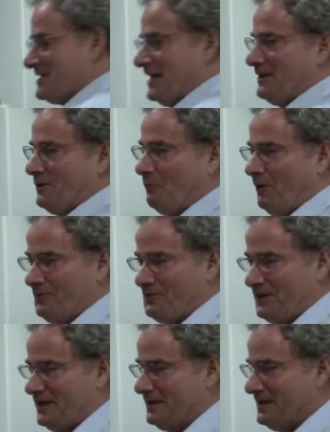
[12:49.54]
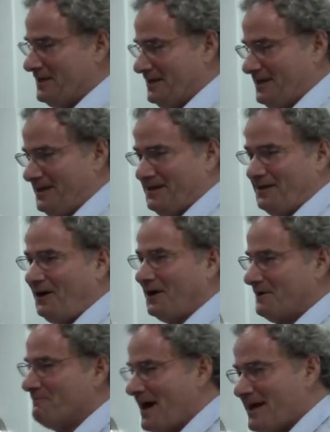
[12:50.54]
saying the one thing
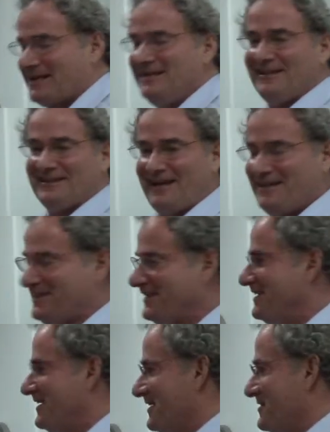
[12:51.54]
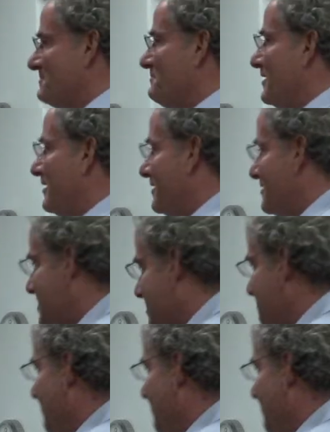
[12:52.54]
automatically led to the other, but it is